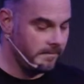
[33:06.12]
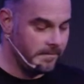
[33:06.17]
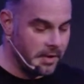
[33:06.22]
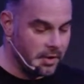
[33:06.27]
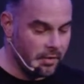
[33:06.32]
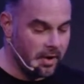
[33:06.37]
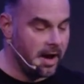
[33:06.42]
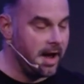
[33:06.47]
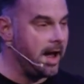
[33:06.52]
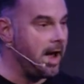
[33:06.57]

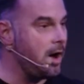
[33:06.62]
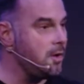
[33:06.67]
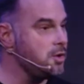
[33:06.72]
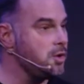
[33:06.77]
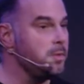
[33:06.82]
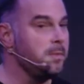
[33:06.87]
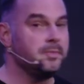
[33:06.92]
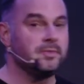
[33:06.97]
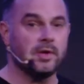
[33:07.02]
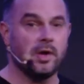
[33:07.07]
Figure out how
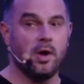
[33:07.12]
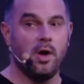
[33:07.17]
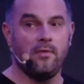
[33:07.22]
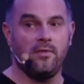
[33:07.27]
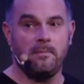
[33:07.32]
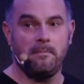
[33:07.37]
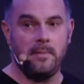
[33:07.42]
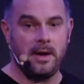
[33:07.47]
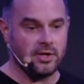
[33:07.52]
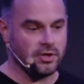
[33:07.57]
you
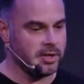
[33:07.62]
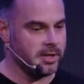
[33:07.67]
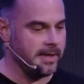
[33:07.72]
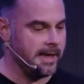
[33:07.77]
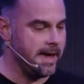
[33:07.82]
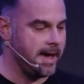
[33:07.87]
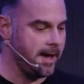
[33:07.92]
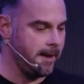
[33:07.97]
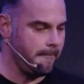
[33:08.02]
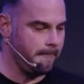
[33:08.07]
observe and measure
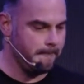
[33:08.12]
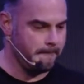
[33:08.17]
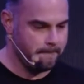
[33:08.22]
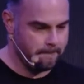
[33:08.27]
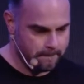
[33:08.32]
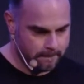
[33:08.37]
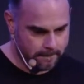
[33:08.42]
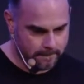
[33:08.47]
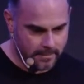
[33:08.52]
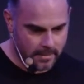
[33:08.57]
that.
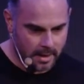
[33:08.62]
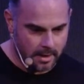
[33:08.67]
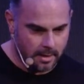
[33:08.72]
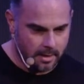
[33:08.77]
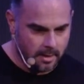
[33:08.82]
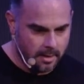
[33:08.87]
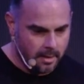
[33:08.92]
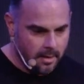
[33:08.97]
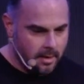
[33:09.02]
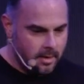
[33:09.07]

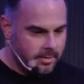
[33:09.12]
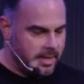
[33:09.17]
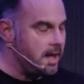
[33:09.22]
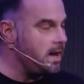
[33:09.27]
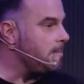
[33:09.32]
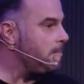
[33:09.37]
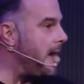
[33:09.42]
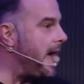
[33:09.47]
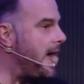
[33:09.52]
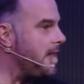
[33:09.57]

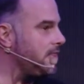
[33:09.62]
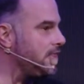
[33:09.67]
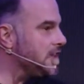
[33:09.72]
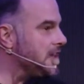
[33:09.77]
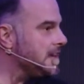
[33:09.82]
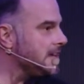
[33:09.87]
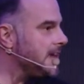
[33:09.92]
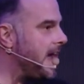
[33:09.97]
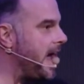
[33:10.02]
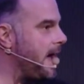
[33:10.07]
Then a bad thing